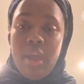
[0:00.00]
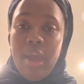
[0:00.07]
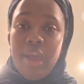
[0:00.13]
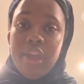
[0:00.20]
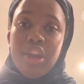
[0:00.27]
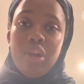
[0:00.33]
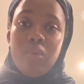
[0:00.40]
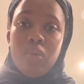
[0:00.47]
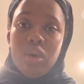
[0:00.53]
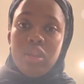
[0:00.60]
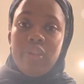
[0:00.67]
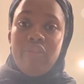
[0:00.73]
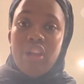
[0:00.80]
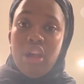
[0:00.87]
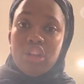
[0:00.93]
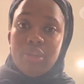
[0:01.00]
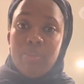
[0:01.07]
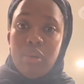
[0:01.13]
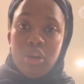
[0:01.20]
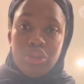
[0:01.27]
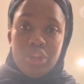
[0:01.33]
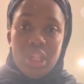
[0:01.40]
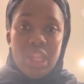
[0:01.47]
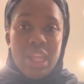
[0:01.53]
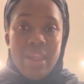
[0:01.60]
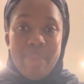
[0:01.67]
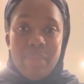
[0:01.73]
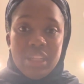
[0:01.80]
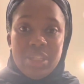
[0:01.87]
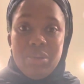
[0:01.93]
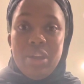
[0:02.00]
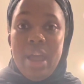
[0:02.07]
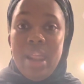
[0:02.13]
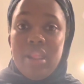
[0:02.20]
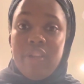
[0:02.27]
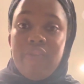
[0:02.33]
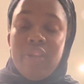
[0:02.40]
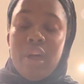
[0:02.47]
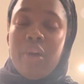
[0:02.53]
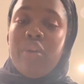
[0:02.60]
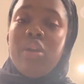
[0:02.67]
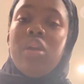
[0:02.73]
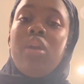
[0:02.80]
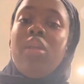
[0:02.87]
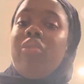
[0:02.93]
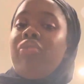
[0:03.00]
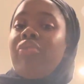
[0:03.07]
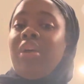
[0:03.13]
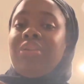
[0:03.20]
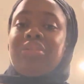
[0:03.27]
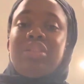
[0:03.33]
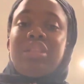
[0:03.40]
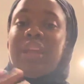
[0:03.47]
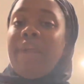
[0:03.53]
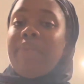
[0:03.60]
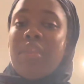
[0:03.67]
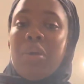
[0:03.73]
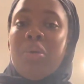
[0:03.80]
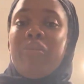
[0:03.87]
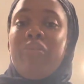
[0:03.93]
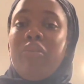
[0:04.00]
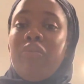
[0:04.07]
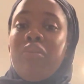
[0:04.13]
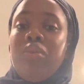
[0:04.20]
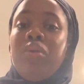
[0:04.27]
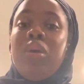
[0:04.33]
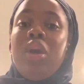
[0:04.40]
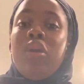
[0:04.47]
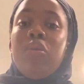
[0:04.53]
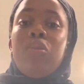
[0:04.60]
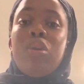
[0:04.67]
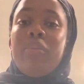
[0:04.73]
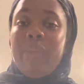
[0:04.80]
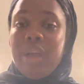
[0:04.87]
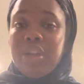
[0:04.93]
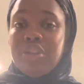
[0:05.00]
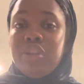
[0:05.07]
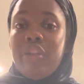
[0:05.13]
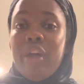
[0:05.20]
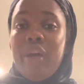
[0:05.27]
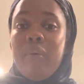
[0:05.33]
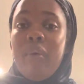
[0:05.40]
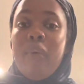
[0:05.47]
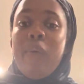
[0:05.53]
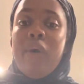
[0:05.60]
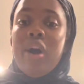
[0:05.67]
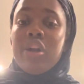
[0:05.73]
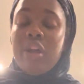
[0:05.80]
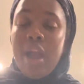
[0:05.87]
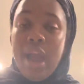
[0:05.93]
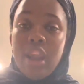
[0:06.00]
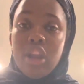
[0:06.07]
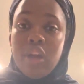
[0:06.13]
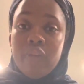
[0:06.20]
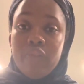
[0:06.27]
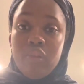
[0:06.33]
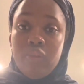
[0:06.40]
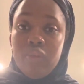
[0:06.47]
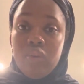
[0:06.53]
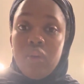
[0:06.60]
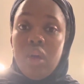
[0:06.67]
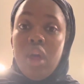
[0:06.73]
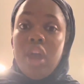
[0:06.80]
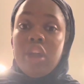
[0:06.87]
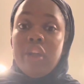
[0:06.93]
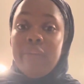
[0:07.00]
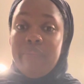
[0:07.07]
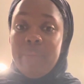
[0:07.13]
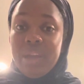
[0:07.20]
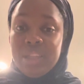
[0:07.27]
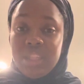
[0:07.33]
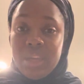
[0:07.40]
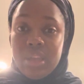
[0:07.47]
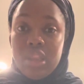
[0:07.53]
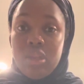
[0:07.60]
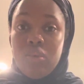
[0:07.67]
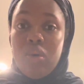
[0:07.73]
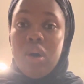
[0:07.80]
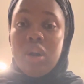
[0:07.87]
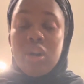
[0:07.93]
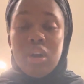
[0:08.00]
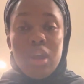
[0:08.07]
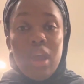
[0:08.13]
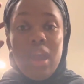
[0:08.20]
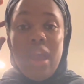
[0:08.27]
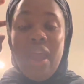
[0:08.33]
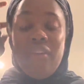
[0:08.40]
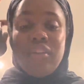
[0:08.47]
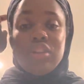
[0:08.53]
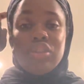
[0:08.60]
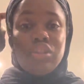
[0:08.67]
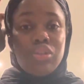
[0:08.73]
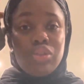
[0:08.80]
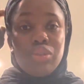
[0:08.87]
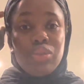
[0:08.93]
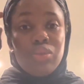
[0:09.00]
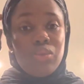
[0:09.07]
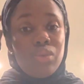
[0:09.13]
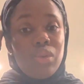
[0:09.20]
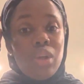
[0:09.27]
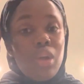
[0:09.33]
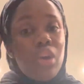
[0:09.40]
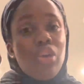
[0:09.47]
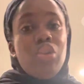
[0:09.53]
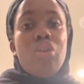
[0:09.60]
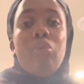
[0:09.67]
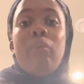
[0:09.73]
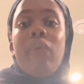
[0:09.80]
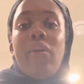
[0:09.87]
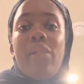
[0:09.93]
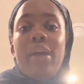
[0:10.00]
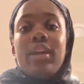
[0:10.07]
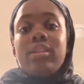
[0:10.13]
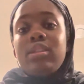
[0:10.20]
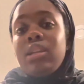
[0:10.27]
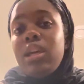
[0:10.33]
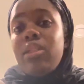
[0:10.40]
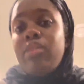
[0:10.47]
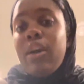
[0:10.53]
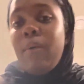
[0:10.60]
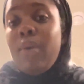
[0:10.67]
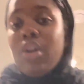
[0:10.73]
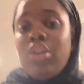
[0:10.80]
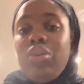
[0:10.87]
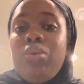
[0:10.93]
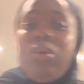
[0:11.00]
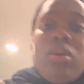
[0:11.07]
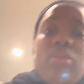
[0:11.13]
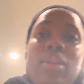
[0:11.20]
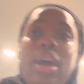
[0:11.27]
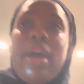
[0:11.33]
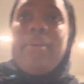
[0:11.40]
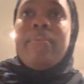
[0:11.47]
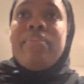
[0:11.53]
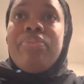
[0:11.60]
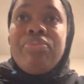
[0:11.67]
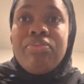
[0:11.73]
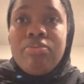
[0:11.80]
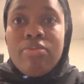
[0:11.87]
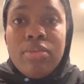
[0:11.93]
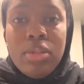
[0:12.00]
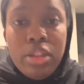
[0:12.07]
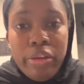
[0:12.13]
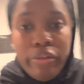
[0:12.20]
and you don't want the flour to burn, so you have to keep mixing while you're adding the flour. That's the same thing with fufu. You wanna make sure that while you're adding your fufu, you're mixing in the water, and then soon you'll realize that while you're doing that, the